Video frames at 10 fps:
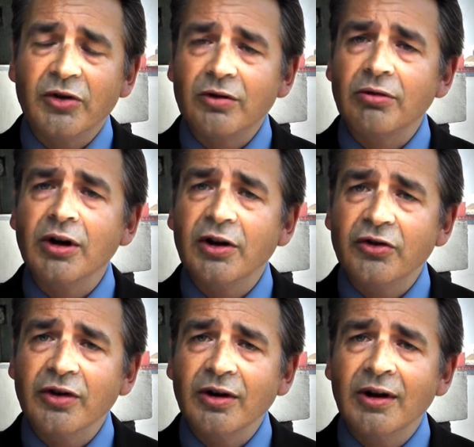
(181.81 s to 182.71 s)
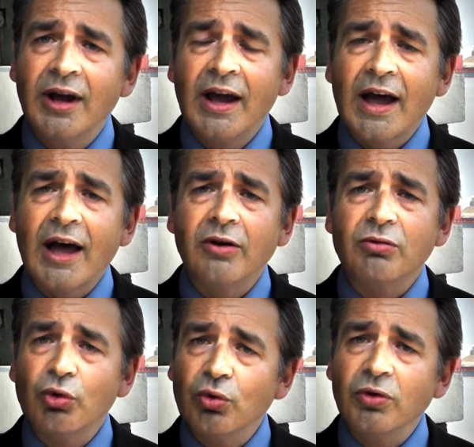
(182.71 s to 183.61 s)
is a religion, and
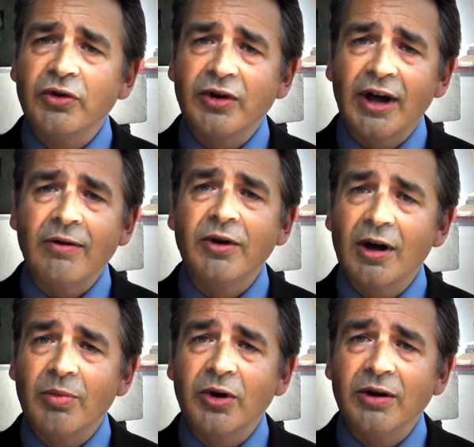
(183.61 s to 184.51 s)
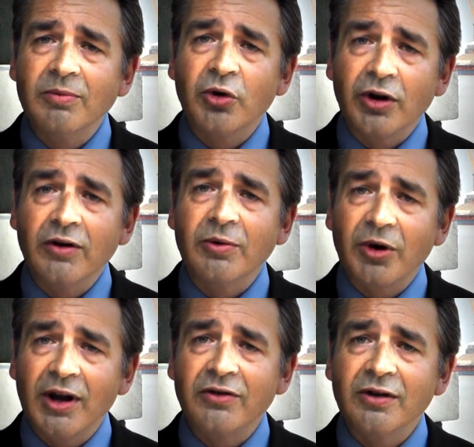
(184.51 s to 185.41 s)
rules have now been put into
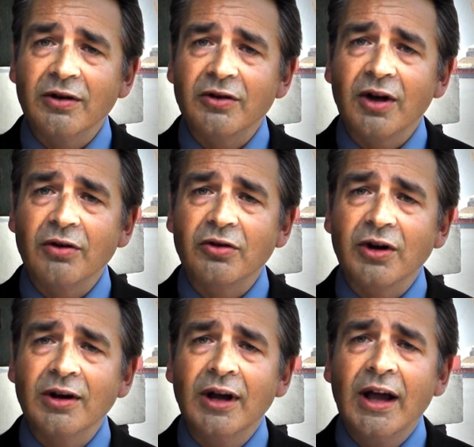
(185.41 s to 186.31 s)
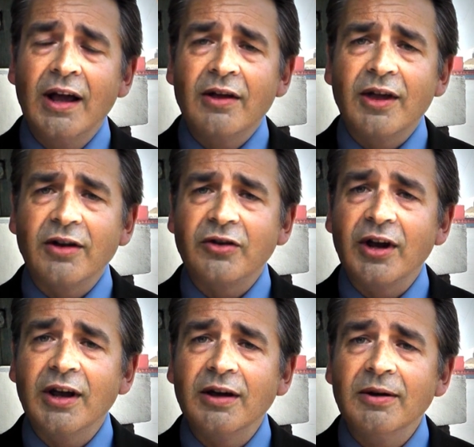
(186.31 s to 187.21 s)
place in this country that
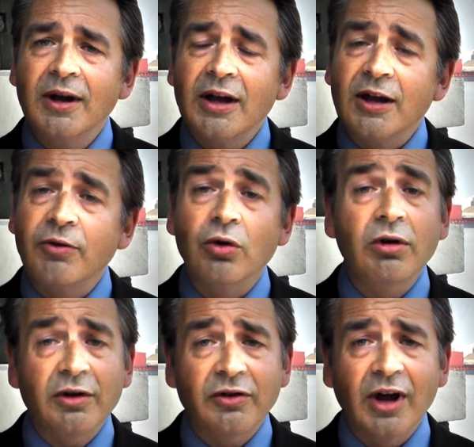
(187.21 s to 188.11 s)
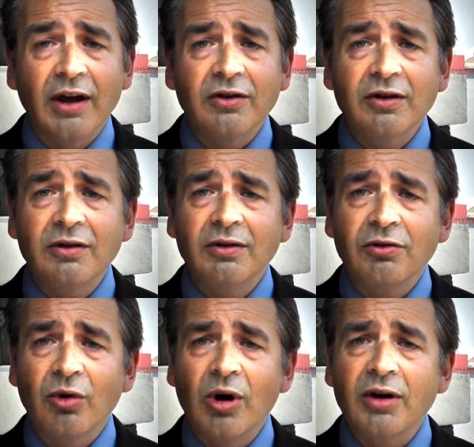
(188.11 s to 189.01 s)
say if you criticize it,
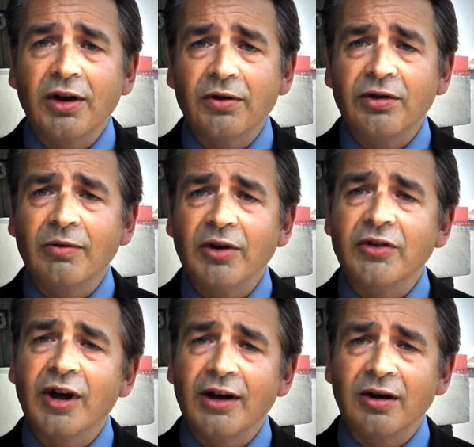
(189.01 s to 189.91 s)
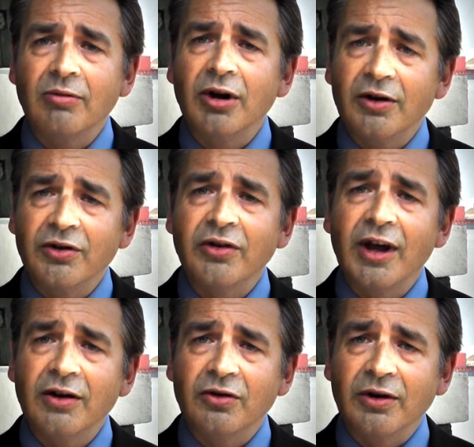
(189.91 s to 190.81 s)
you are guilty of inciting religious
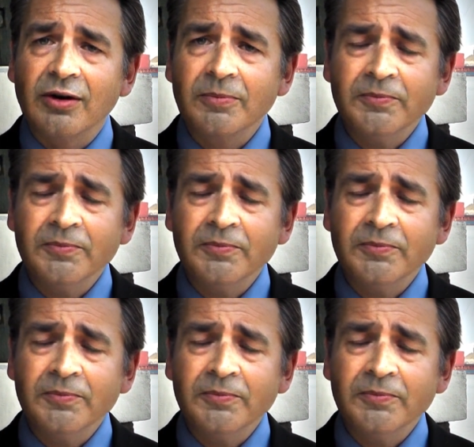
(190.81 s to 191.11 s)
hatred.